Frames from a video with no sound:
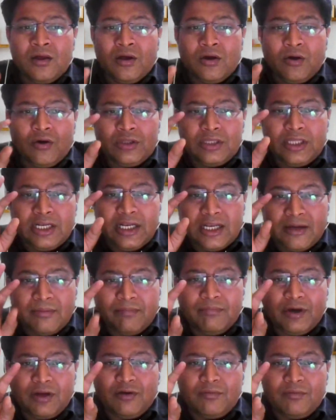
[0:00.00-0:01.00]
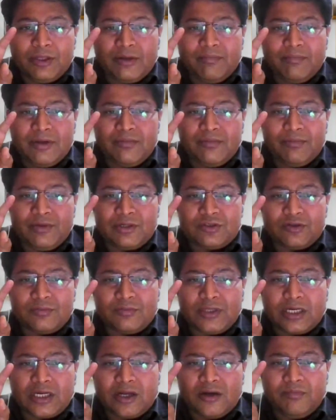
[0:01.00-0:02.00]
on the number of the members of
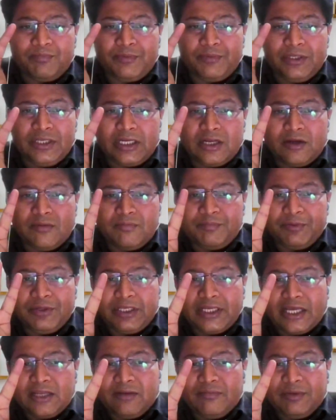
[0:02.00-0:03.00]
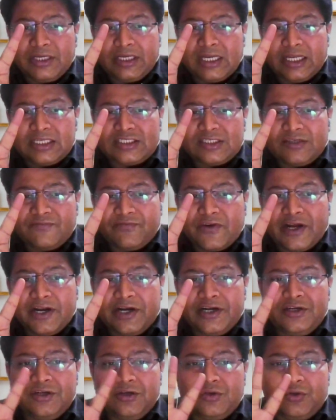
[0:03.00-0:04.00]
the company company can be
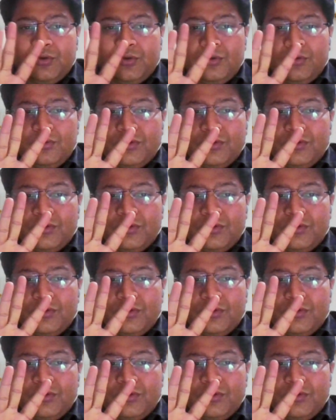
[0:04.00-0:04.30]
classified into